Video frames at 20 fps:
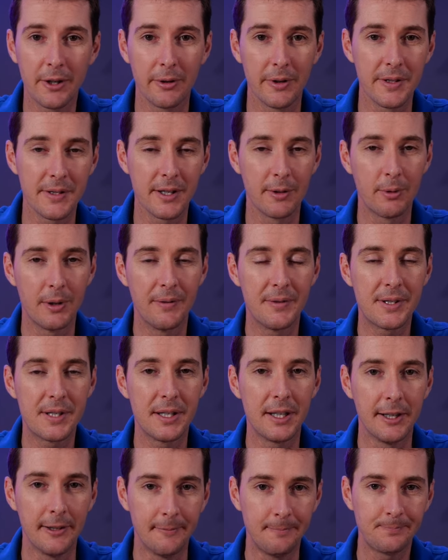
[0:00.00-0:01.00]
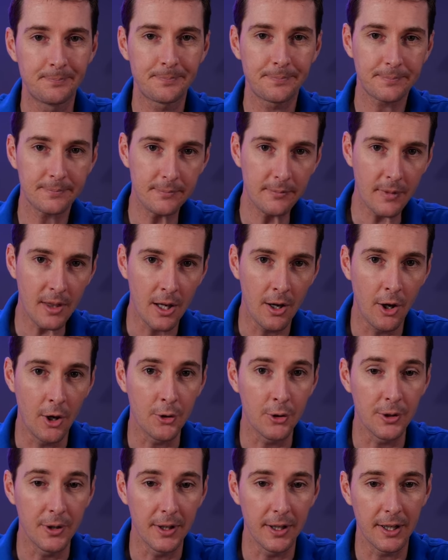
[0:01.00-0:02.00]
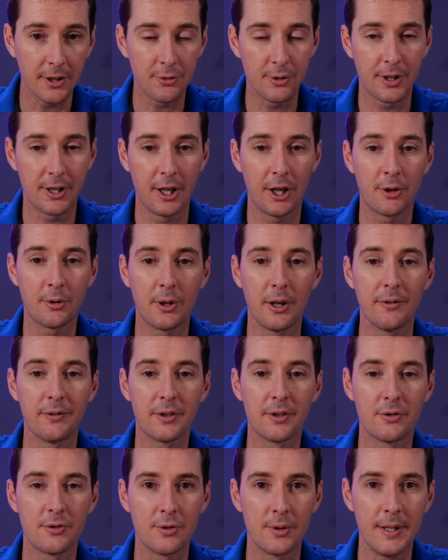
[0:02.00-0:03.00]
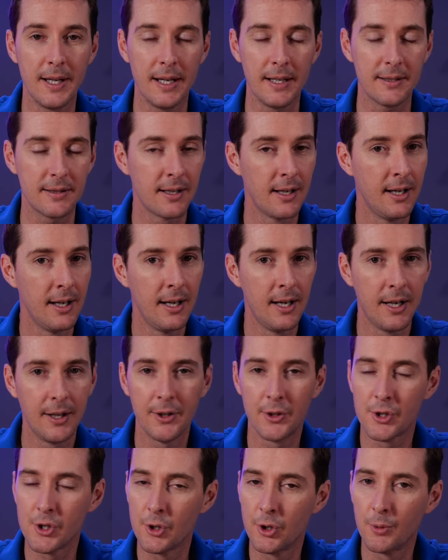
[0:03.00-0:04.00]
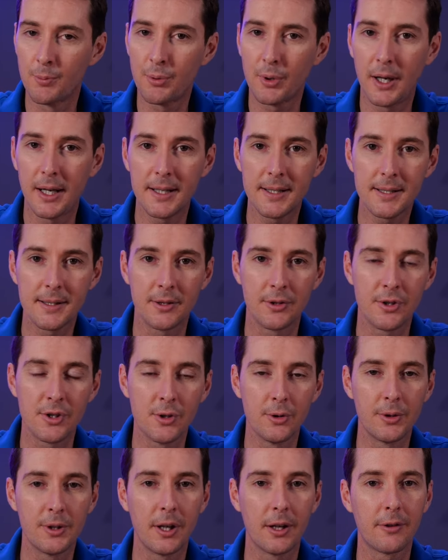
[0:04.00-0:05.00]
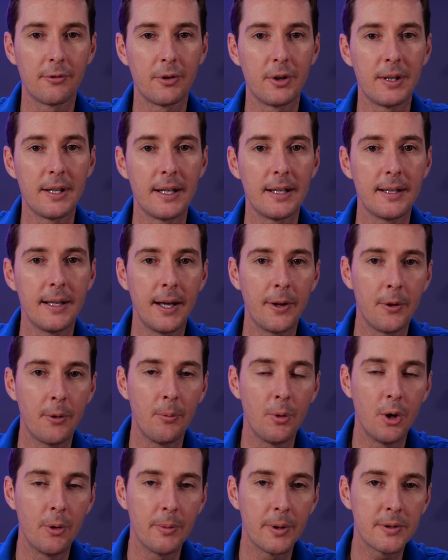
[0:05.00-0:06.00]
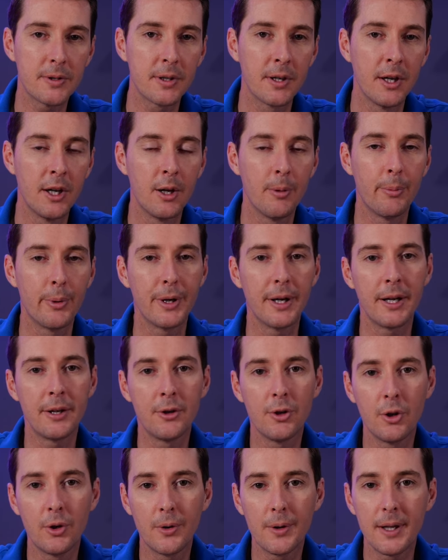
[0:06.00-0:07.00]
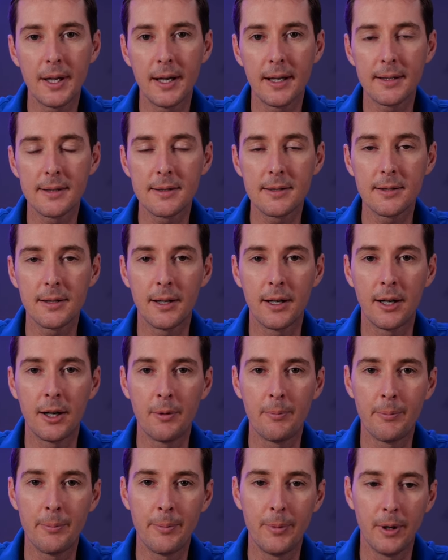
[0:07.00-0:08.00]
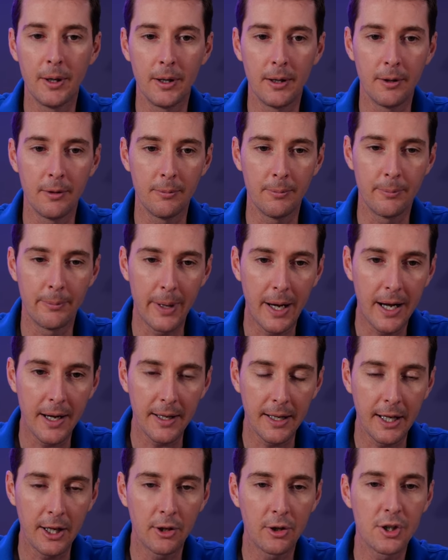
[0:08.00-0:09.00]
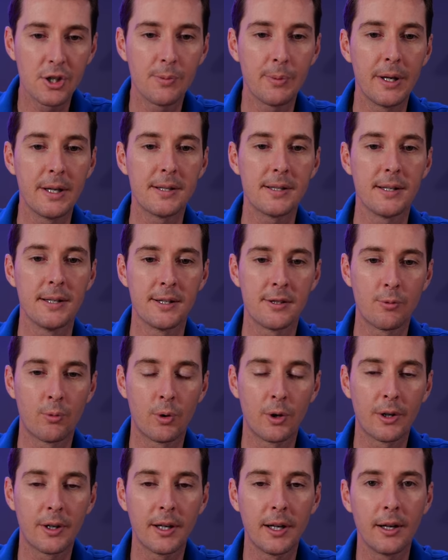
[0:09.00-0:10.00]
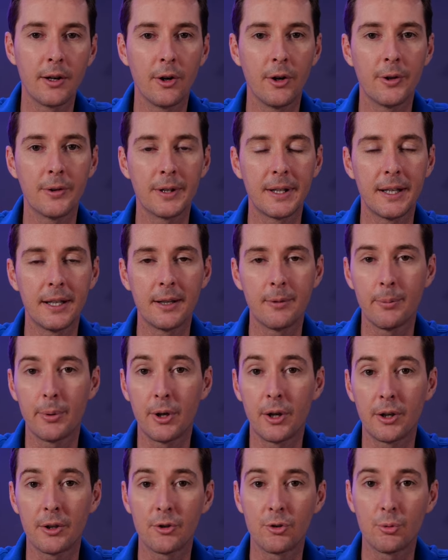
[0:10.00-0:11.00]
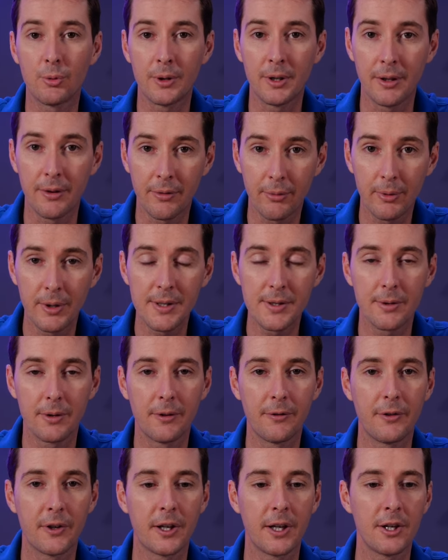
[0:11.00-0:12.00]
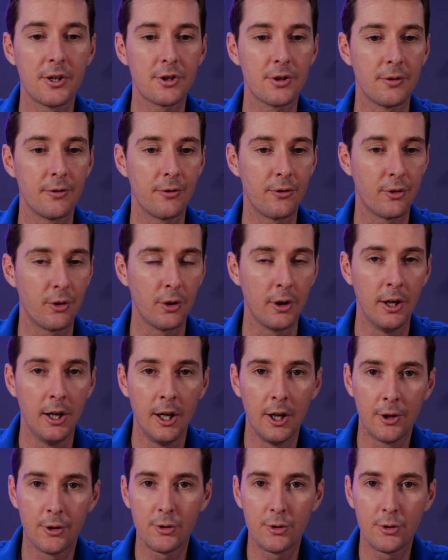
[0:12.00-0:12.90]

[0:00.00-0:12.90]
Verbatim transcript: batteries that we've seen on an electric aircraft to date. There's no price, there's no delivery date at the moment, but I know that uh, uh, Bye Aerospace is working on getting Part 23 certification for